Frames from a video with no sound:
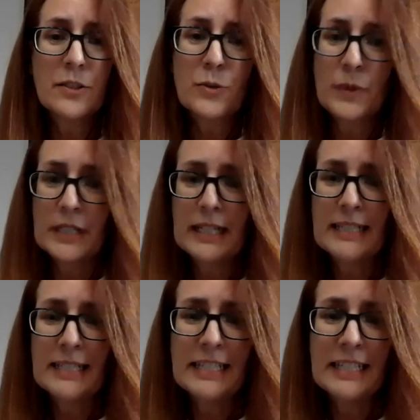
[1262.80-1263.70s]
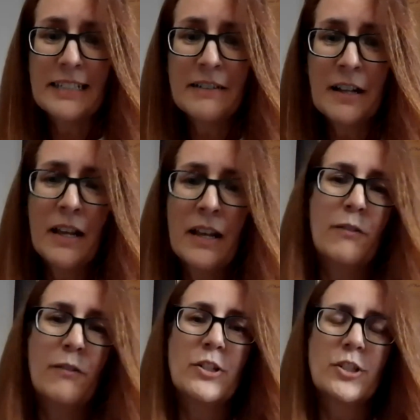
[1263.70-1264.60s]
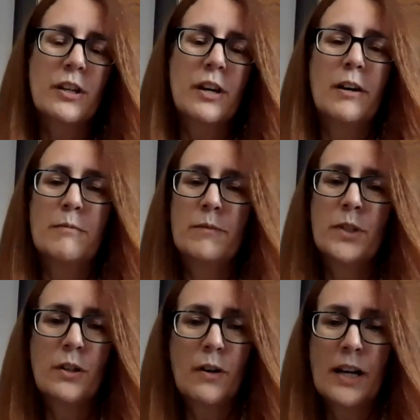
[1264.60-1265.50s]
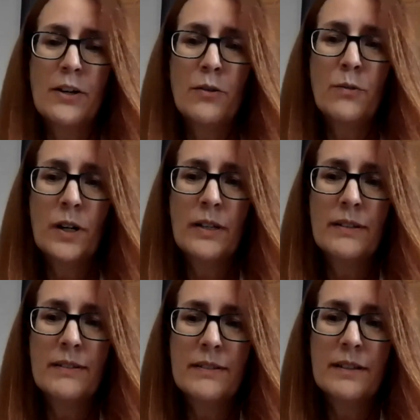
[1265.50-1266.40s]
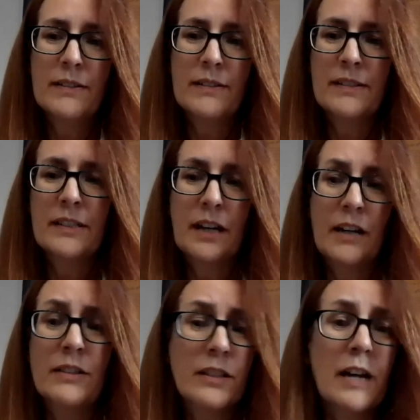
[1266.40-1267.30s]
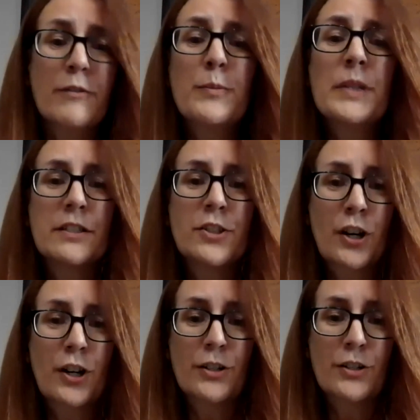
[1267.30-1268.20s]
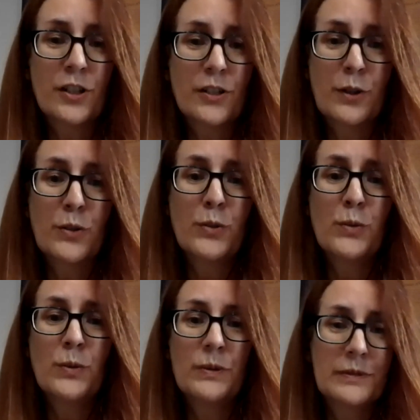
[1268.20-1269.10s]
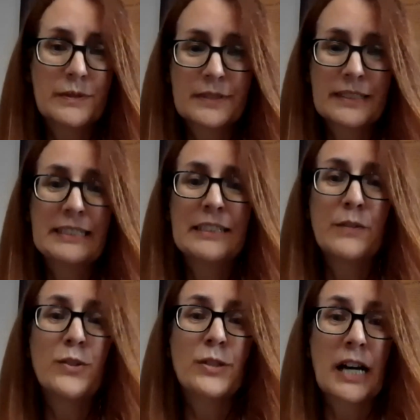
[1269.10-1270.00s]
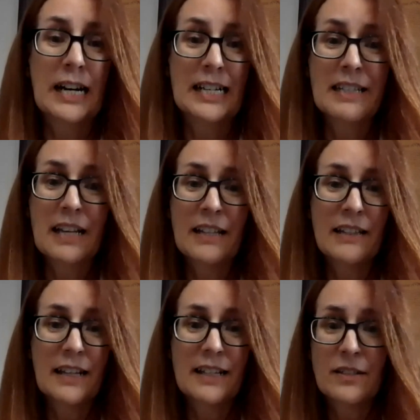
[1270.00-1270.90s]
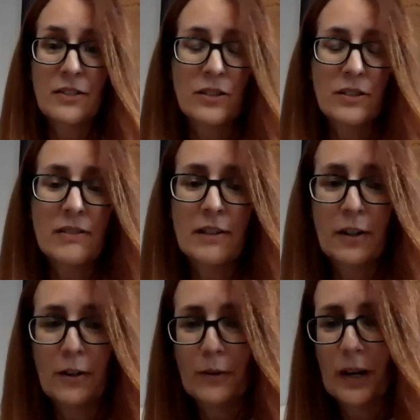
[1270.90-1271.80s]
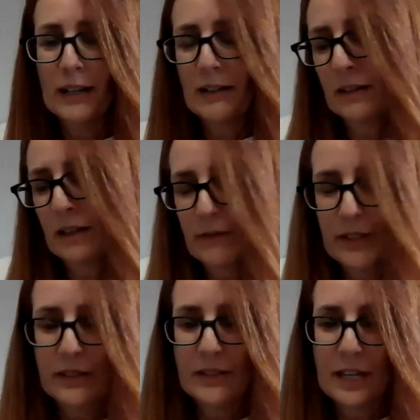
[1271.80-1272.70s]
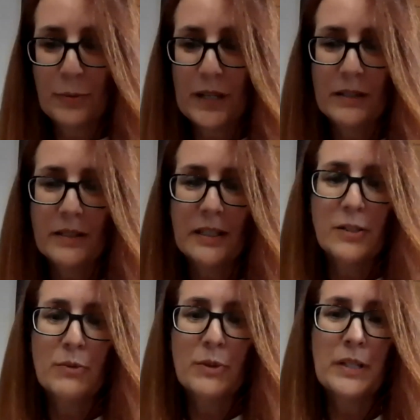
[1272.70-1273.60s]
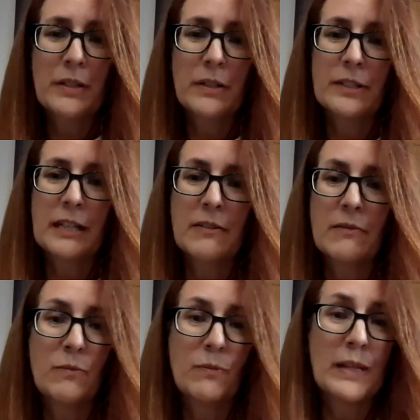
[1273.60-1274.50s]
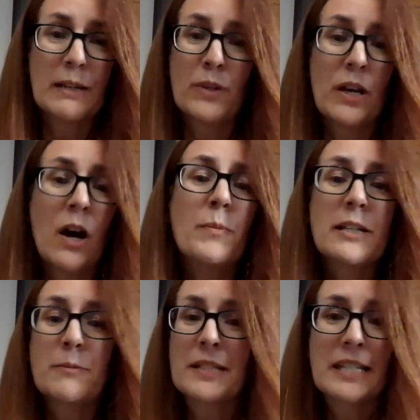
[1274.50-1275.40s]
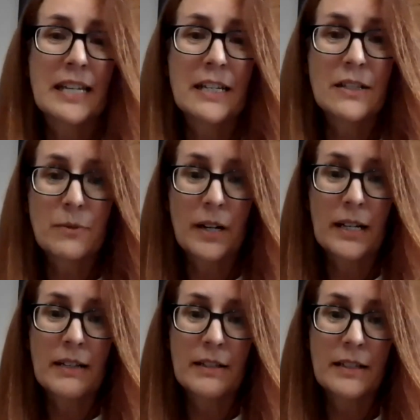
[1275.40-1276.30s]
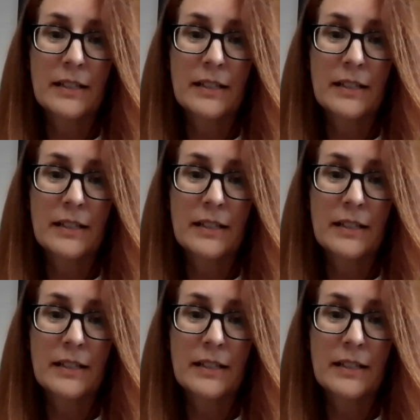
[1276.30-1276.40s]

in 2019, which, I don't want the government in charge of who lives or dies. I think that's just, I love that the death penalty is repealed. We all make mistakes, right?